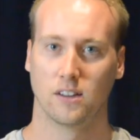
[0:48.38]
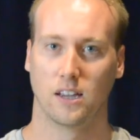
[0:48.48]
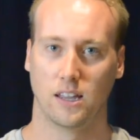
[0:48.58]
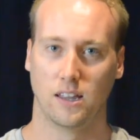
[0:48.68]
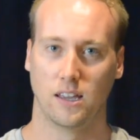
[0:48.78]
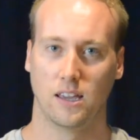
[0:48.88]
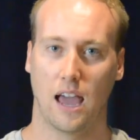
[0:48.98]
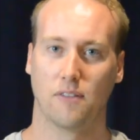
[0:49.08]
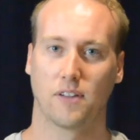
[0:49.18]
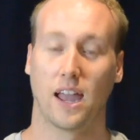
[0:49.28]
in the
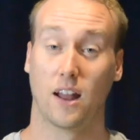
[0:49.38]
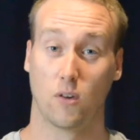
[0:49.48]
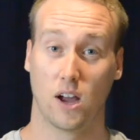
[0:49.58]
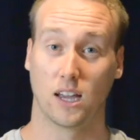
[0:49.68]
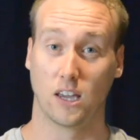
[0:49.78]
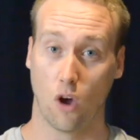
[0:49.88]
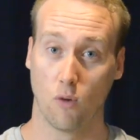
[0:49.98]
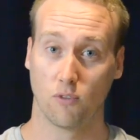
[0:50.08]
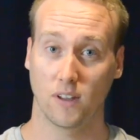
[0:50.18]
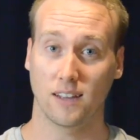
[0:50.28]
Afghan Iraqi
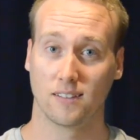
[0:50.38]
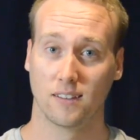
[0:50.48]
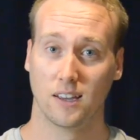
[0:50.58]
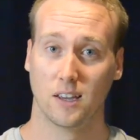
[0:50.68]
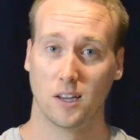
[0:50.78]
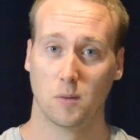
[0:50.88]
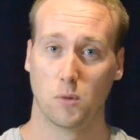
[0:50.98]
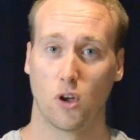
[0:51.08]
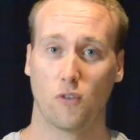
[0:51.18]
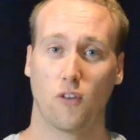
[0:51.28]
conflict,
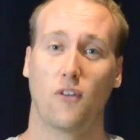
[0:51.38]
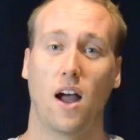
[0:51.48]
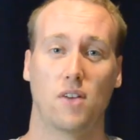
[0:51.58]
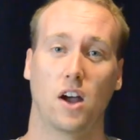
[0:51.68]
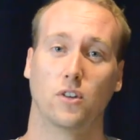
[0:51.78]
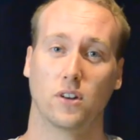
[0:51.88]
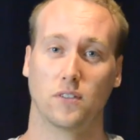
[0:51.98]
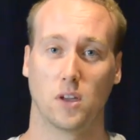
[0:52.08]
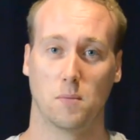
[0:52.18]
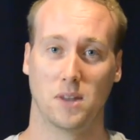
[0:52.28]
but over 500
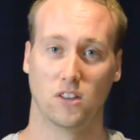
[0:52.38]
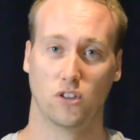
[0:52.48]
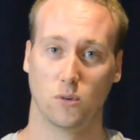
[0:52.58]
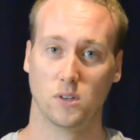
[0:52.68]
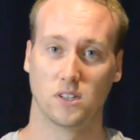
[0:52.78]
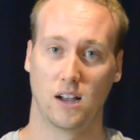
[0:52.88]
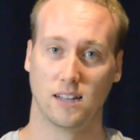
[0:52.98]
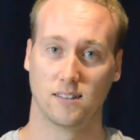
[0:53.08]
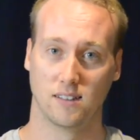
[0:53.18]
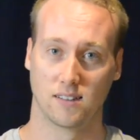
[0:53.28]
have committed
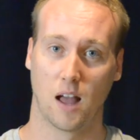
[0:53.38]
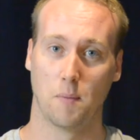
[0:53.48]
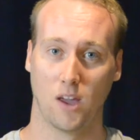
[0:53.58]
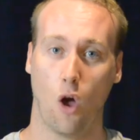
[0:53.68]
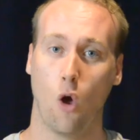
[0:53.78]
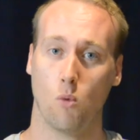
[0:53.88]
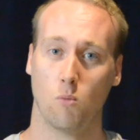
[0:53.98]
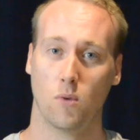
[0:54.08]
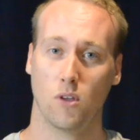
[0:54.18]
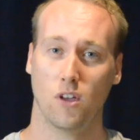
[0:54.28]
suicide since coming
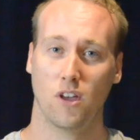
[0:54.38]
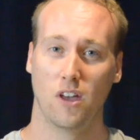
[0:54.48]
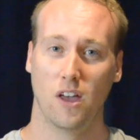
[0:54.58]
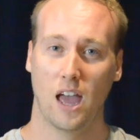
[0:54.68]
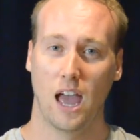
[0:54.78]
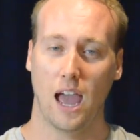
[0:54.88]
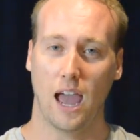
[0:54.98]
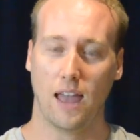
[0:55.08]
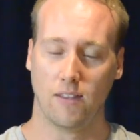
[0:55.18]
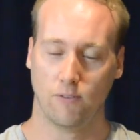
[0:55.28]
home.
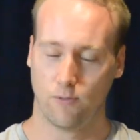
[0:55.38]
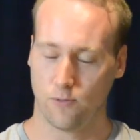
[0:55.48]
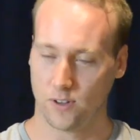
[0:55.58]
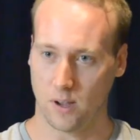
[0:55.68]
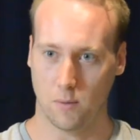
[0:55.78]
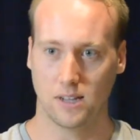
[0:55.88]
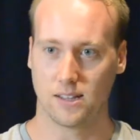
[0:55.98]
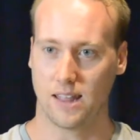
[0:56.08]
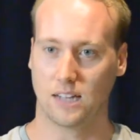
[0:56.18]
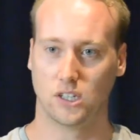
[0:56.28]
And for some
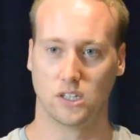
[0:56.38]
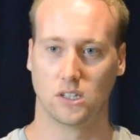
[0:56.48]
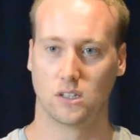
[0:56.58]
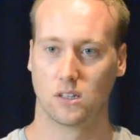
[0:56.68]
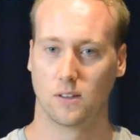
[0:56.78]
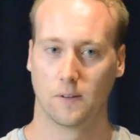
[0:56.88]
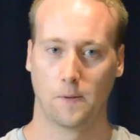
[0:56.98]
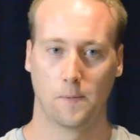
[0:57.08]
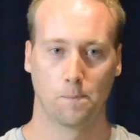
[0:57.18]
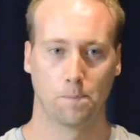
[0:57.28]
reason, that just,
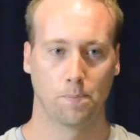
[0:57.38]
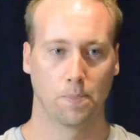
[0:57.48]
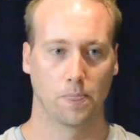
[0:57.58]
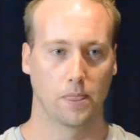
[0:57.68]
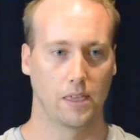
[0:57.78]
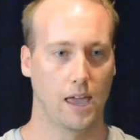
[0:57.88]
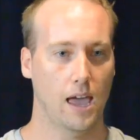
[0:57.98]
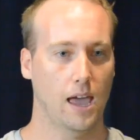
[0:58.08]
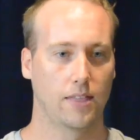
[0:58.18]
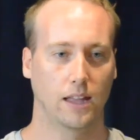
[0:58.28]

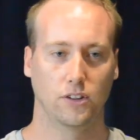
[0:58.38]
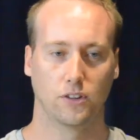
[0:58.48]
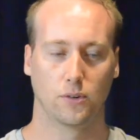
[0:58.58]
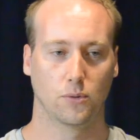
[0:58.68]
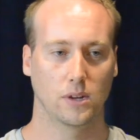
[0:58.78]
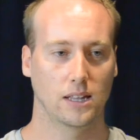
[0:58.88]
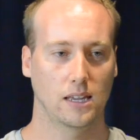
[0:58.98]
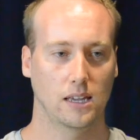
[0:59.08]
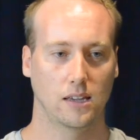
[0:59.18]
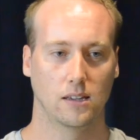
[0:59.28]
yeah, that just
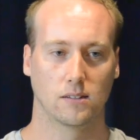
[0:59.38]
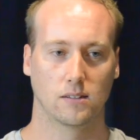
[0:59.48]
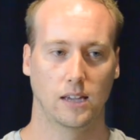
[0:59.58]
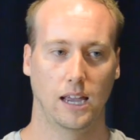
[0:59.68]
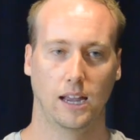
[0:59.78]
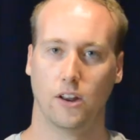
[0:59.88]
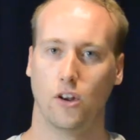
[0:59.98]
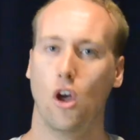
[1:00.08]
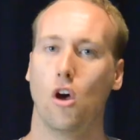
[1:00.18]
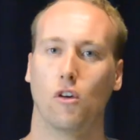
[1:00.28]
really hit a
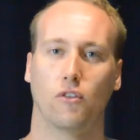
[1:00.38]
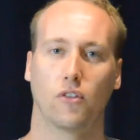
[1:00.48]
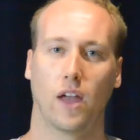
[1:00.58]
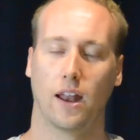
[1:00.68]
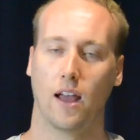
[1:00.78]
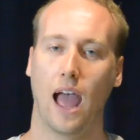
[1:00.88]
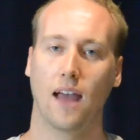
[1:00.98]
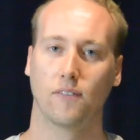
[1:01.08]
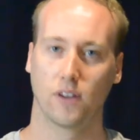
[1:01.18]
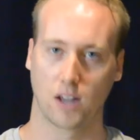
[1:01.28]
nerve. And I
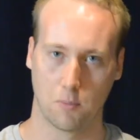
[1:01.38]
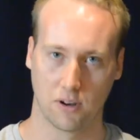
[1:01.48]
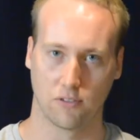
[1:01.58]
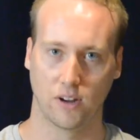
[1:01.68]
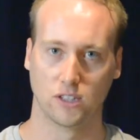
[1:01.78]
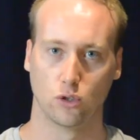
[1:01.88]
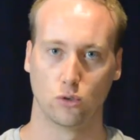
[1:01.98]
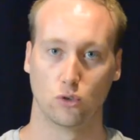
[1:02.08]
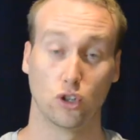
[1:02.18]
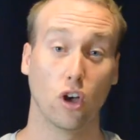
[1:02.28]
have a couple of friends
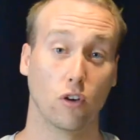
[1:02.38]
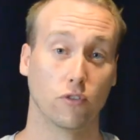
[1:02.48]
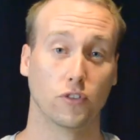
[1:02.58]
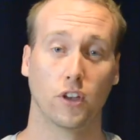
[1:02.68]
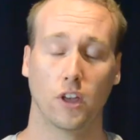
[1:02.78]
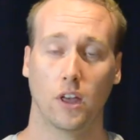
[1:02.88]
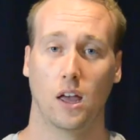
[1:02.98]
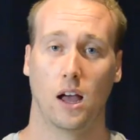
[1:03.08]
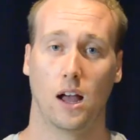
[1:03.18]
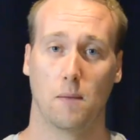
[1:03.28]
who served
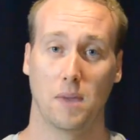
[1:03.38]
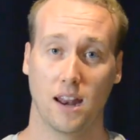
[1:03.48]
um, in